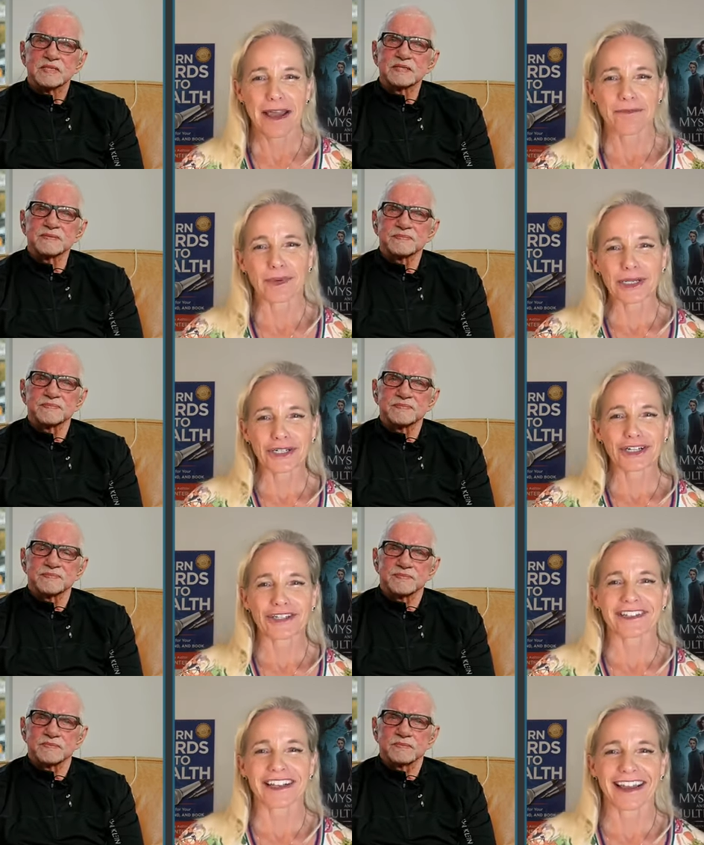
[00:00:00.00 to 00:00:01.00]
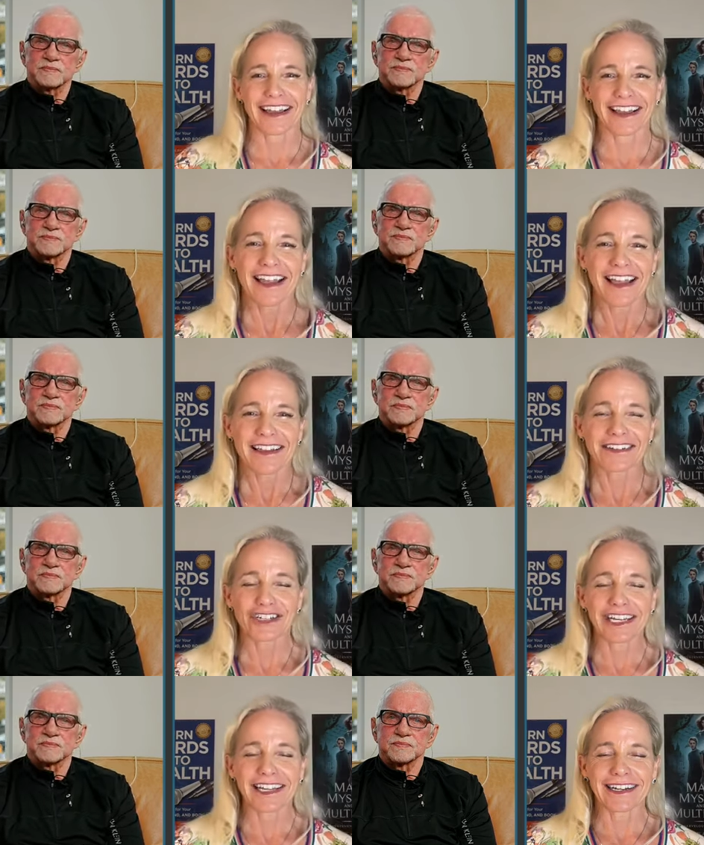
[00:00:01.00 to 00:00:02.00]
Speaker 1: ambitious uh,
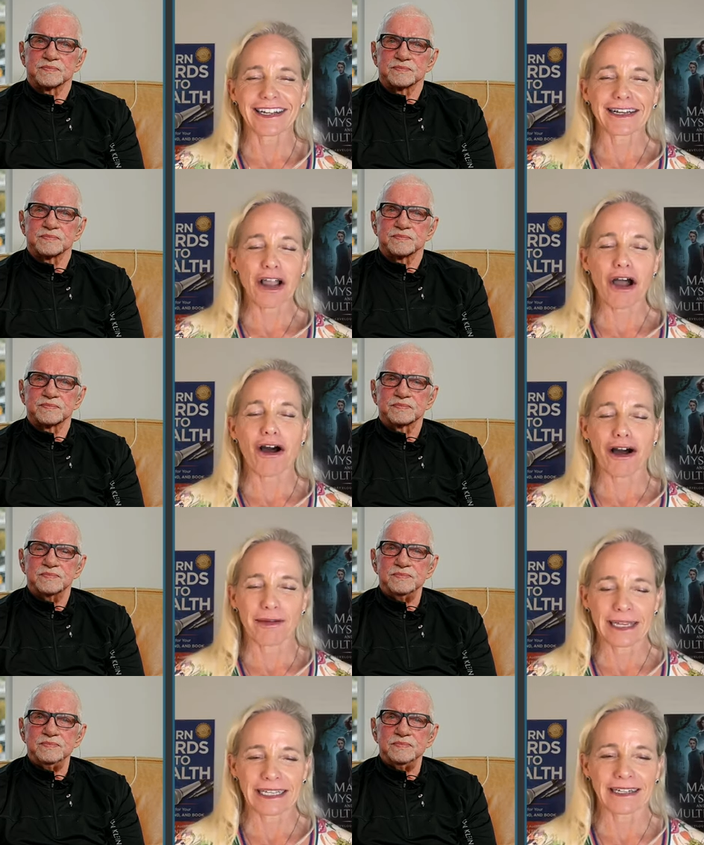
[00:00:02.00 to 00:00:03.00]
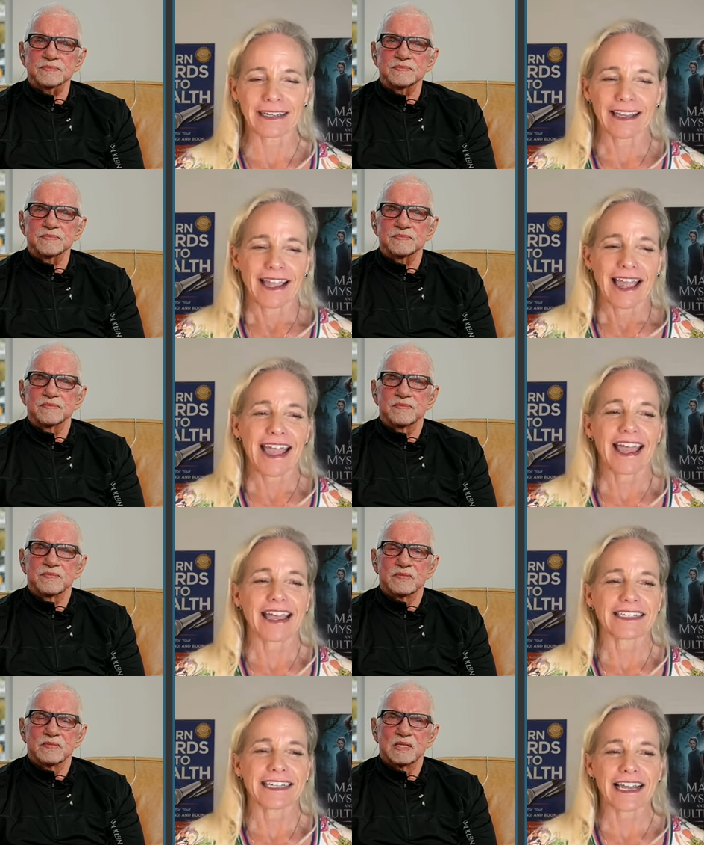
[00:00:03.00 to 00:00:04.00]
gene in common.
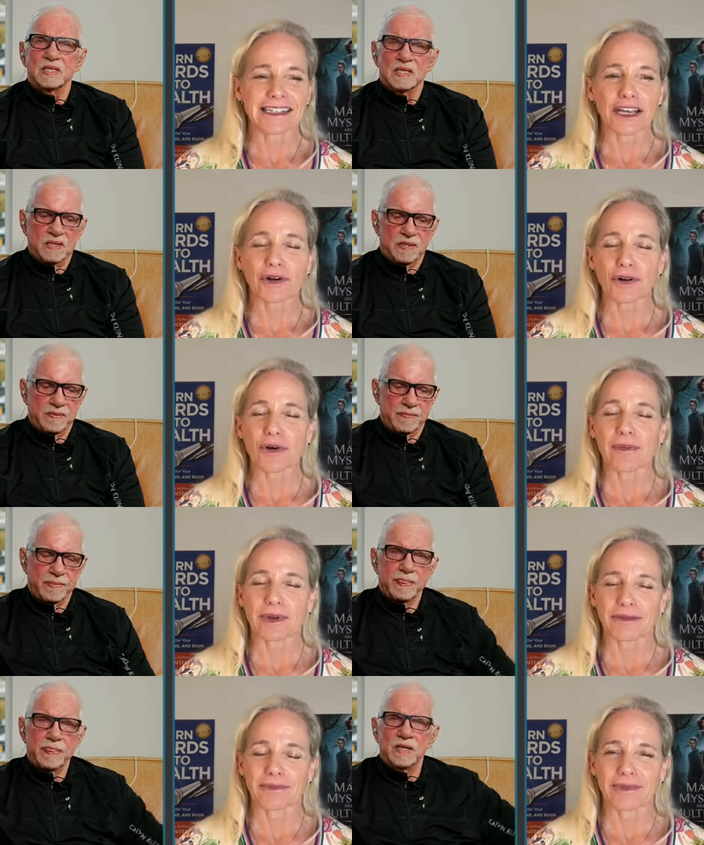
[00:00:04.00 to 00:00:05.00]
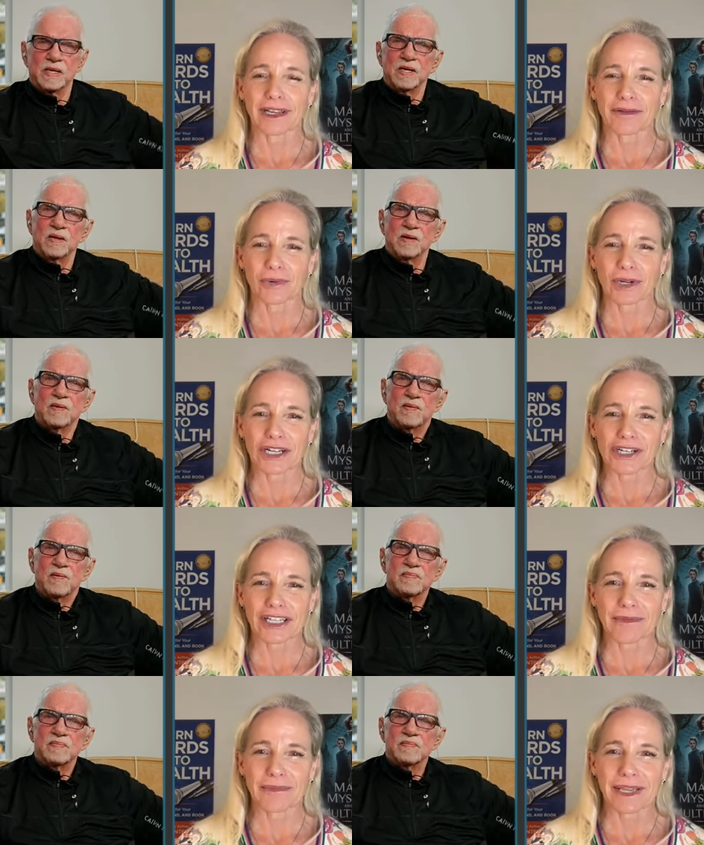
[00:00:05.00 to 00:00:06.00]
And yes, I grew up in in British
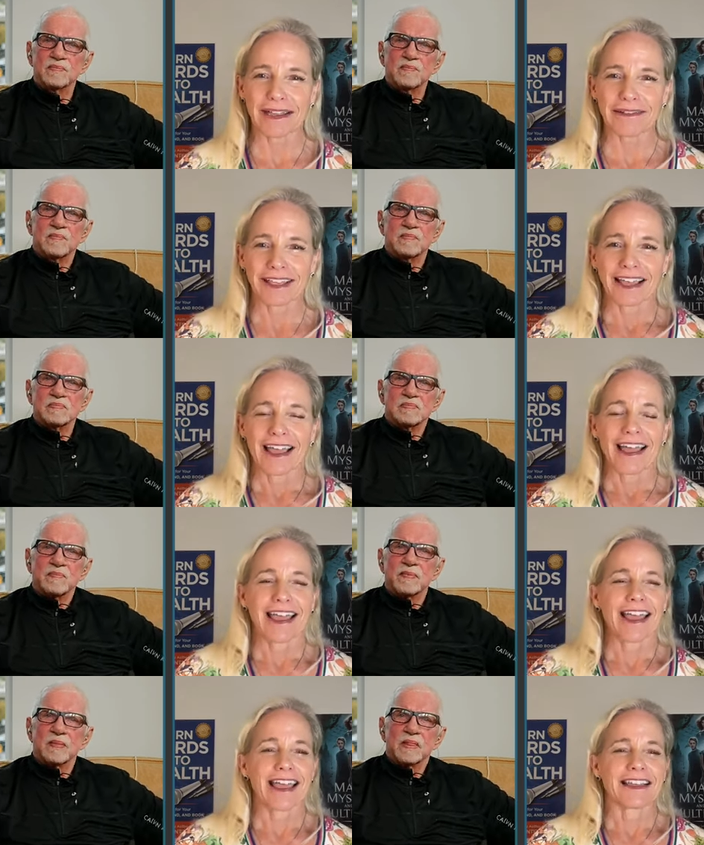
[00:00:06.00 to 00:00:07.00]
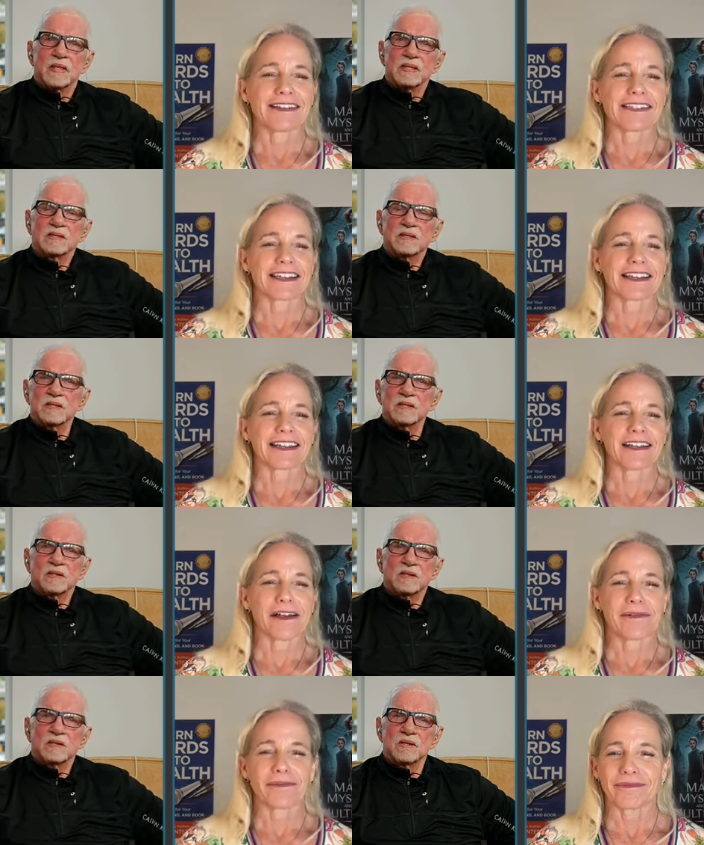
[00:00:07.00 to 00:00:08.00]
Columbia, and
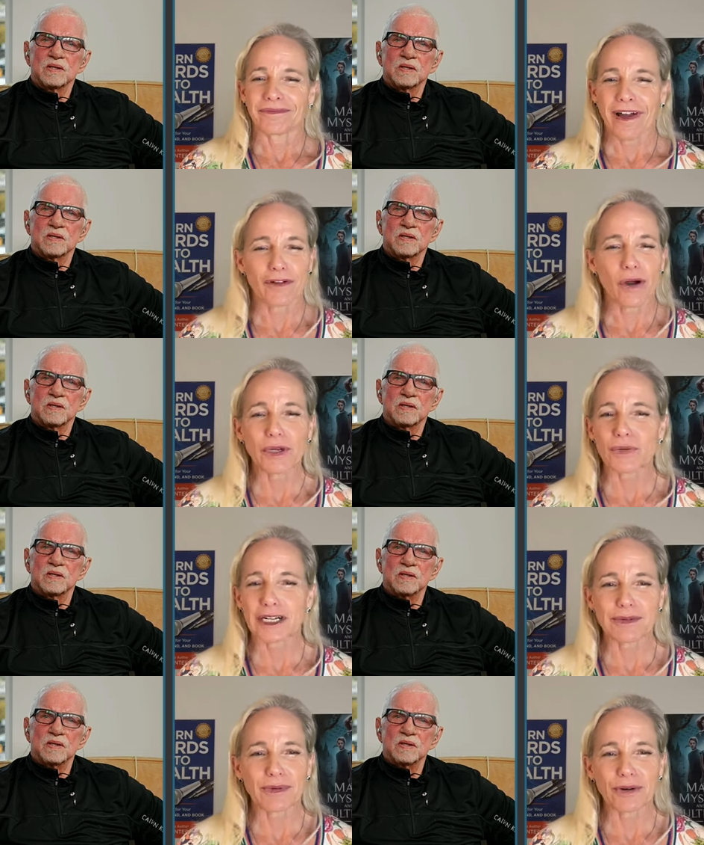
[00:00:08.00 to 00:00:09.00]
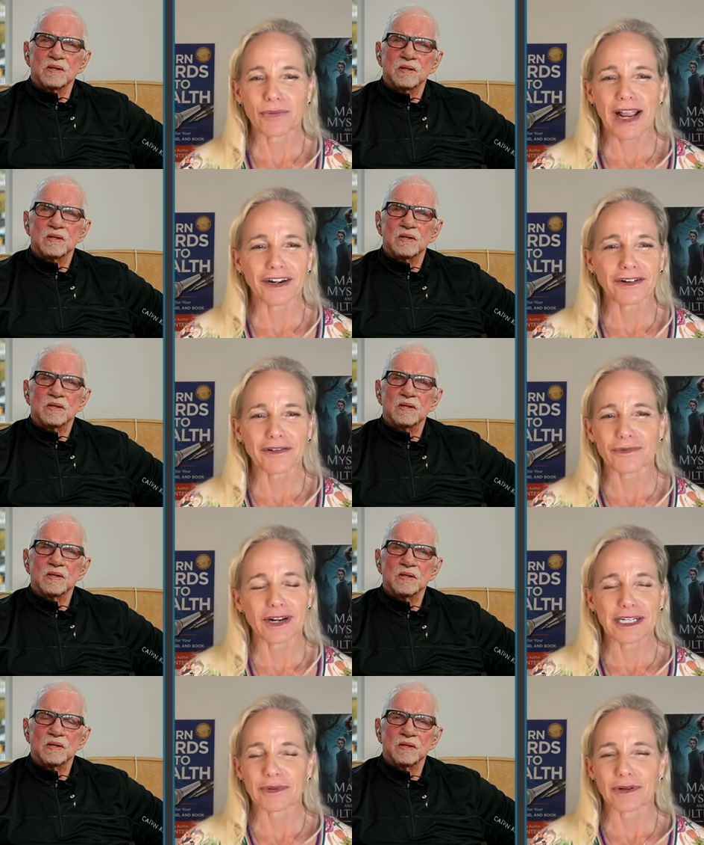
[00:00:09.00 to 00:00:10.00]
uh, I've always wanted to be a writer. I
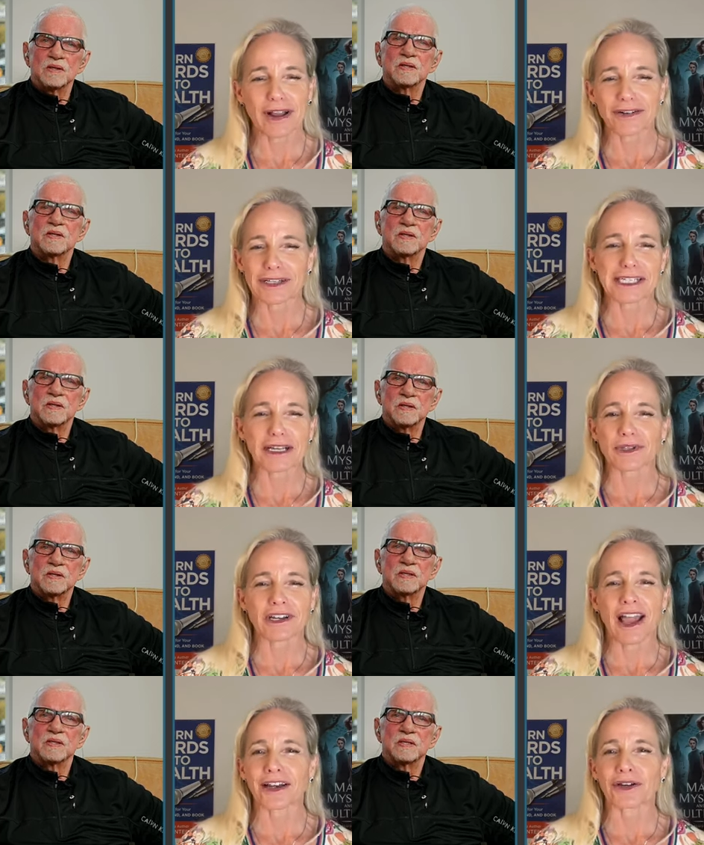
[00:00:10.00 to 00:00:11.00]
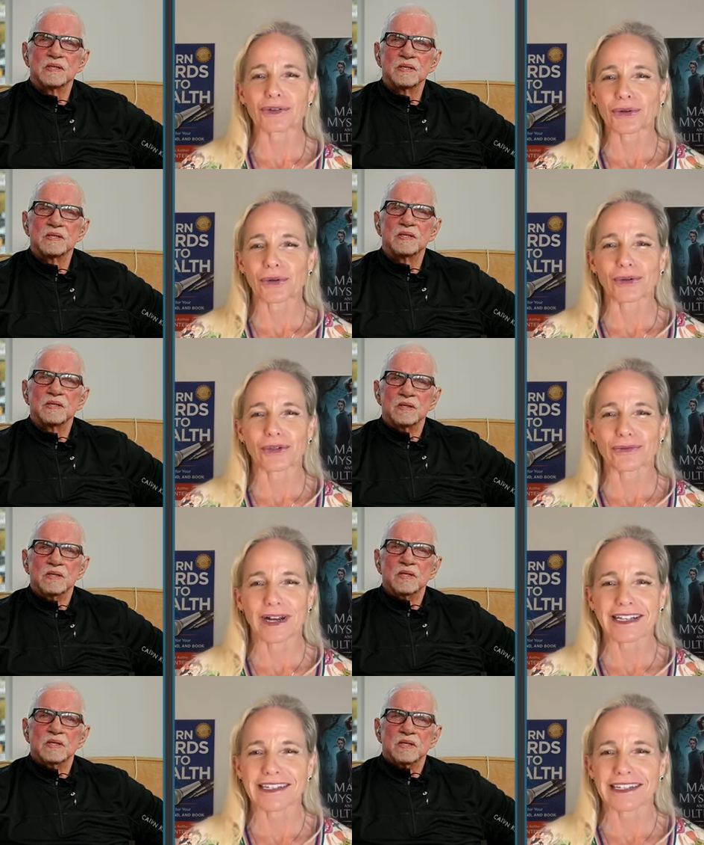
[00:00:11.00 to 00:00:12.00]
wanted to be a writer since I was nine years old and
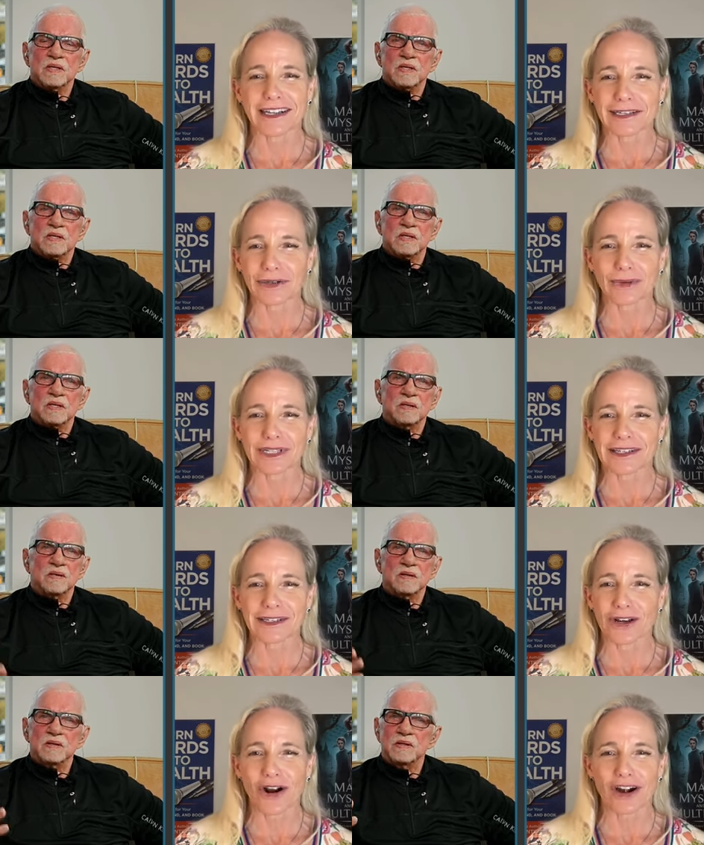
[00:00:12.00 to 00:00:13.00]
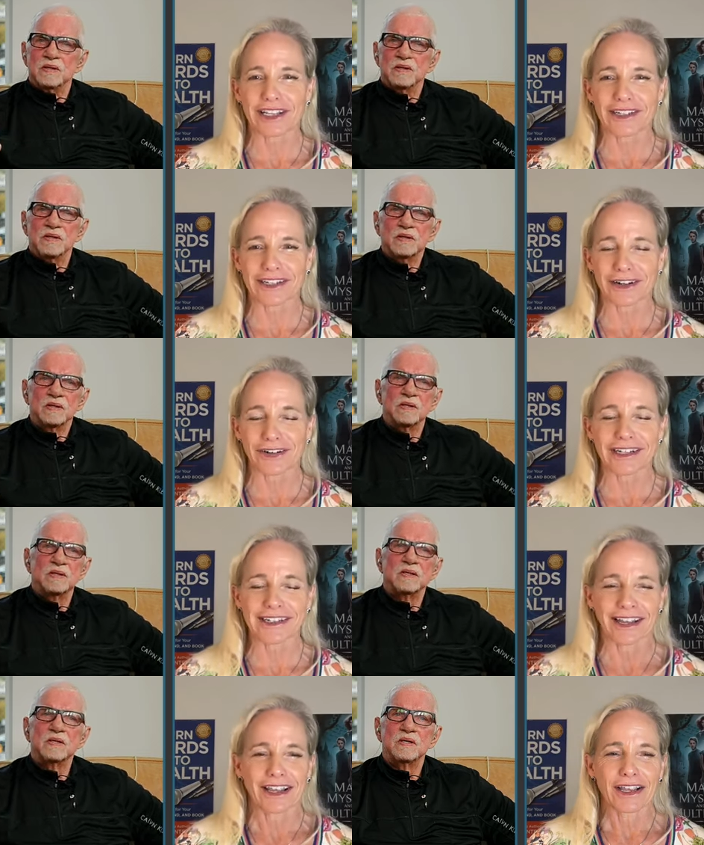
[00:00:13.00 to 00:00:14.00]
read C.S. Lewis's Narnia series.